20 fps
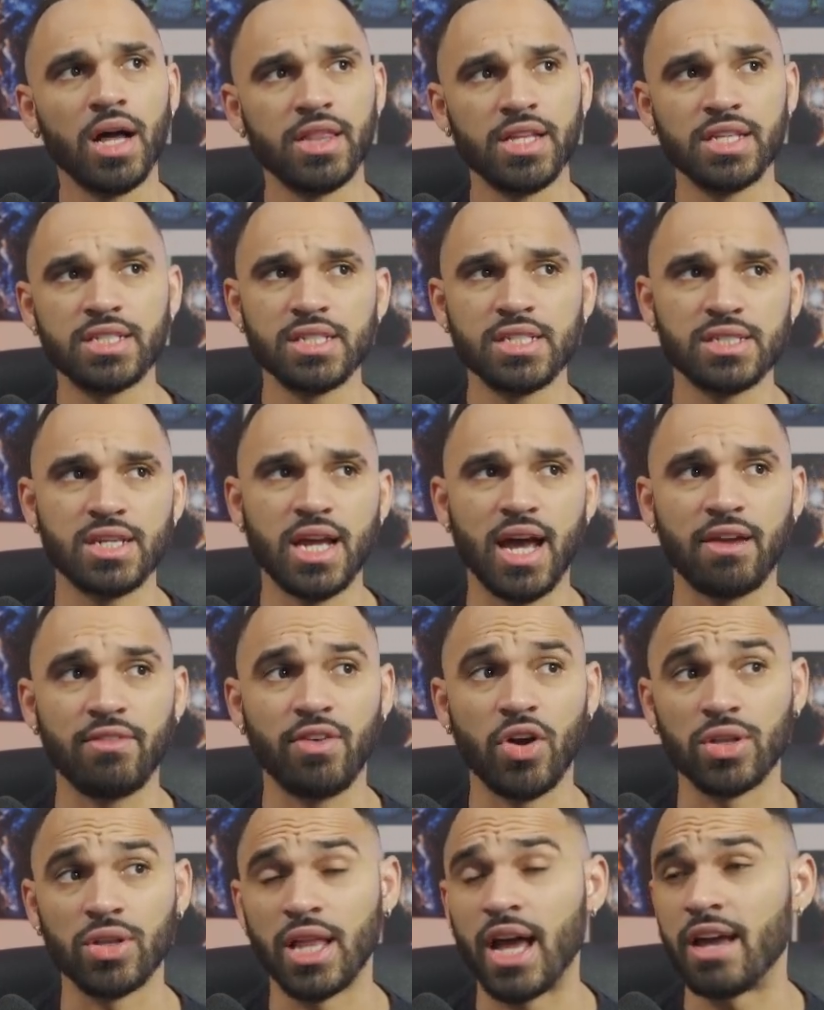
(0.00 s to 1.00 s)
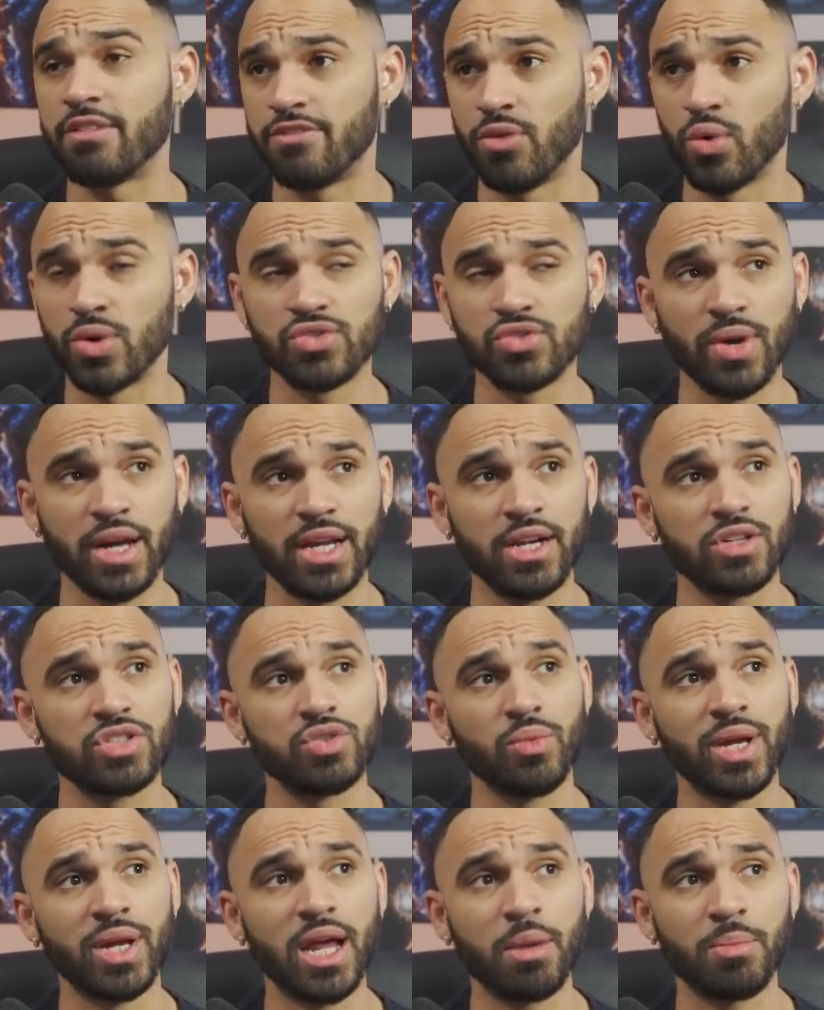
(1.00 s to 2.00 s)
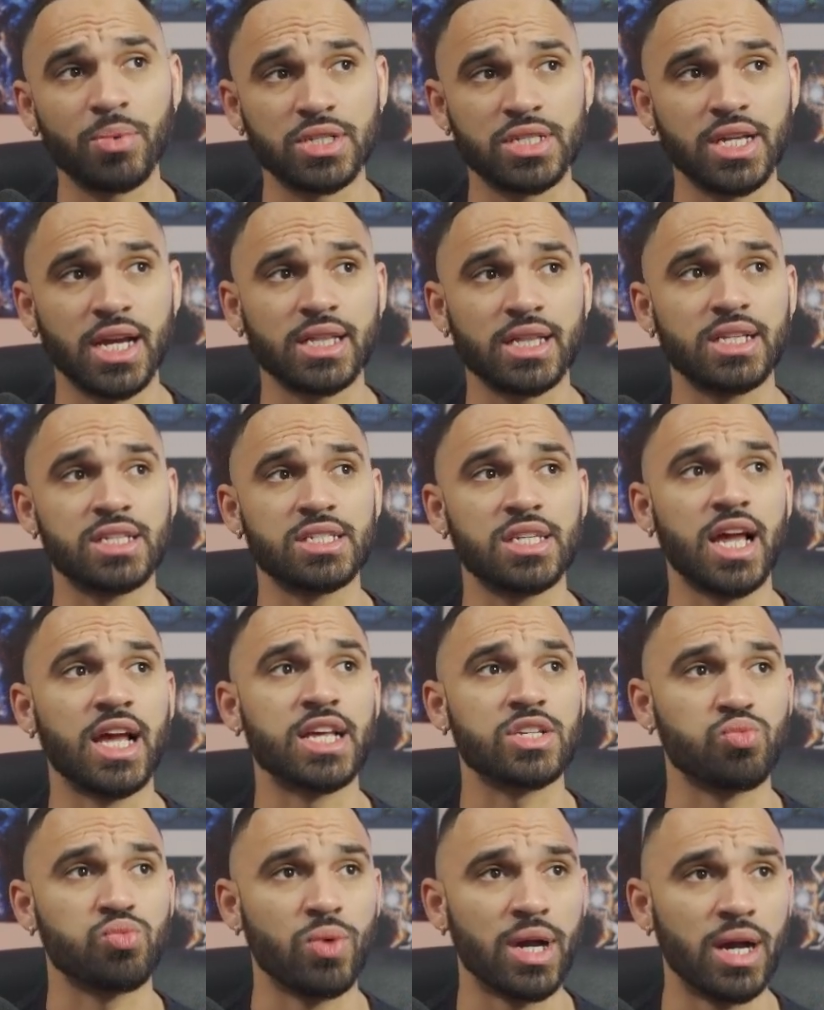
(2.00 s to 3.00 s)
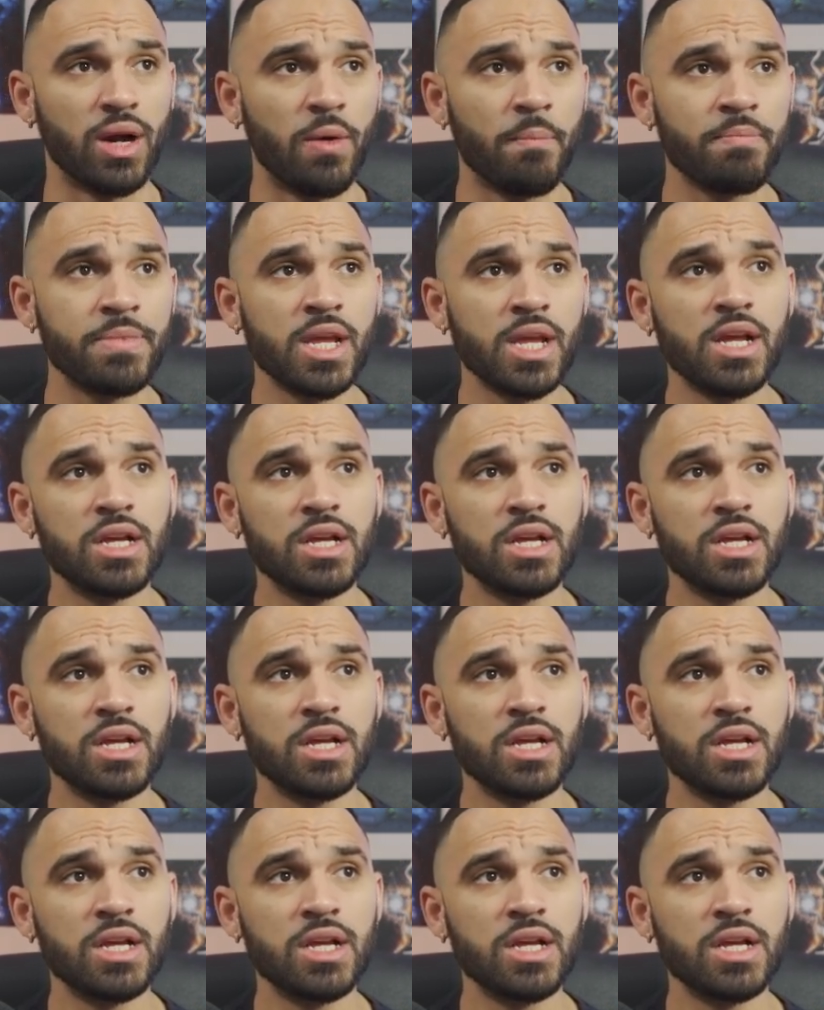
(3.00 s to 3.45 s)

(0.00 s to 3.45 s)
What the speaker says: this is kind of our life force right here, so we got to protect this as well.